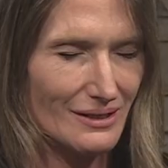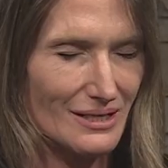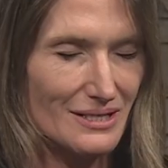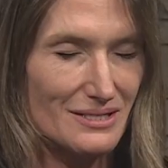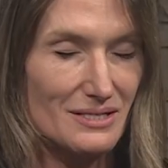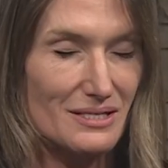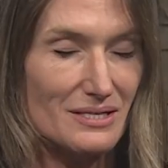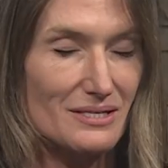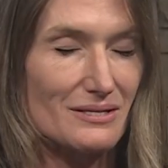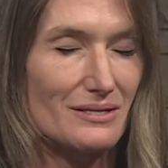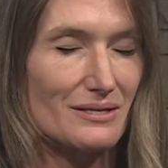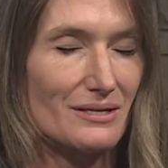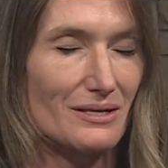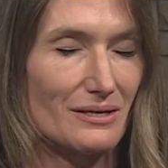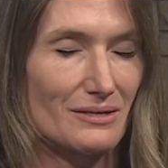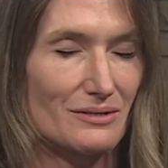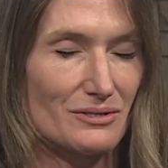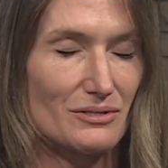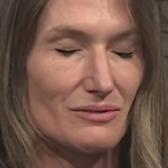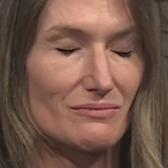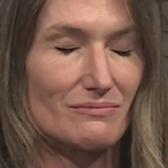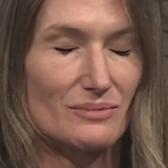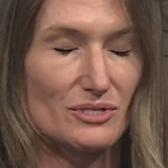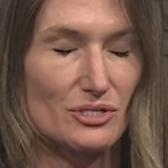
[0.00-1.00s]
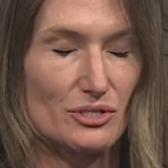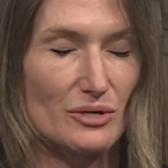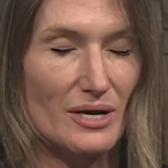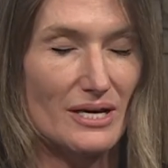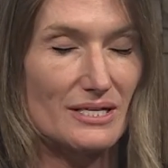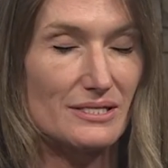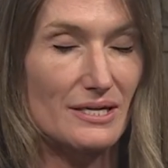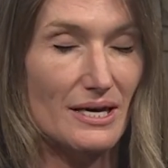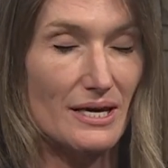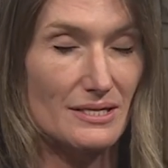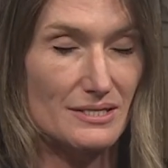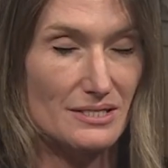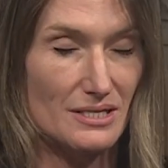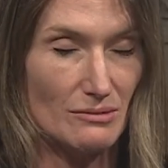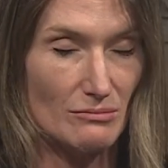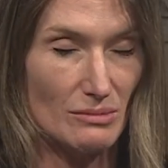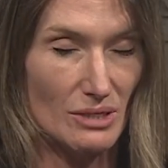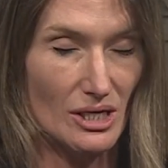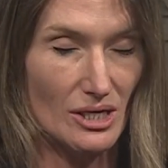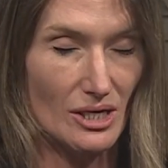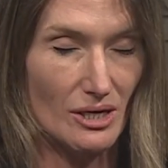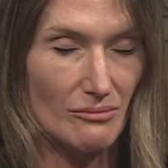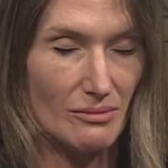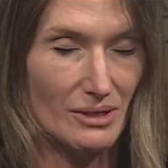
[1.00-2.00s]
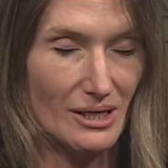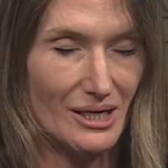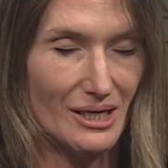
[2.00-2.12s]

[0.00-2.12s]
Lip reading: This is the stress case in me coming out.